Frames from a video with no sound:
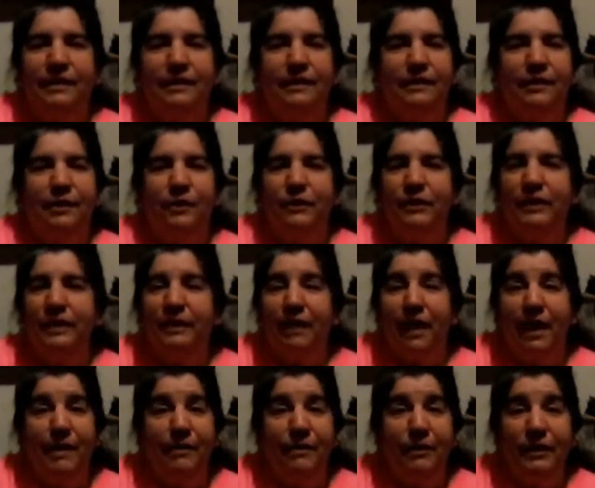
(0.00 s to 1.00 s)
Go to the
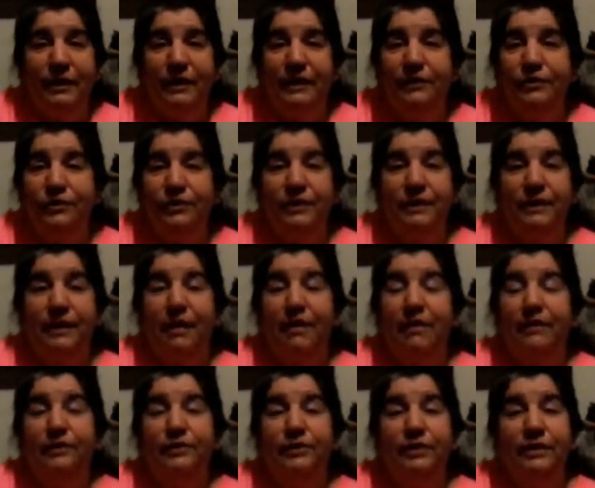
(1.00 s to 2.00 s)
libraries,
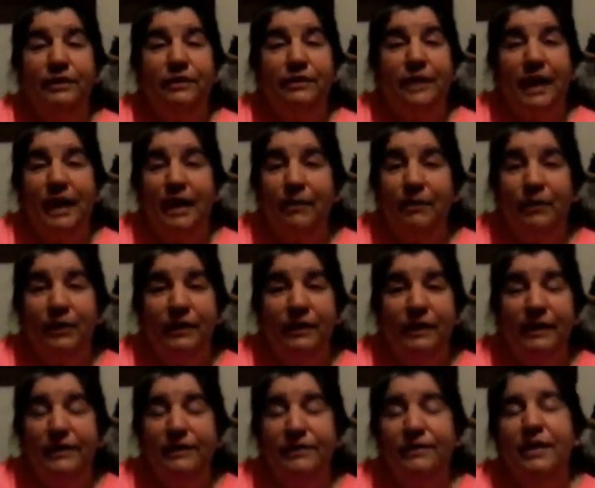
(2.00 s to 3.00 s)
genealogical
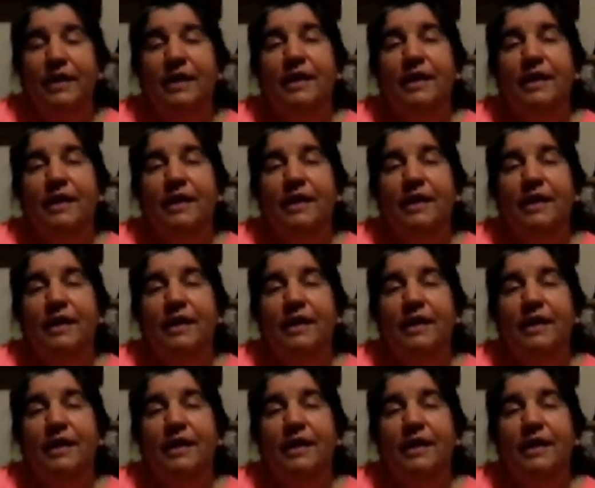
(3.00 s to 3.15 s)
libraries.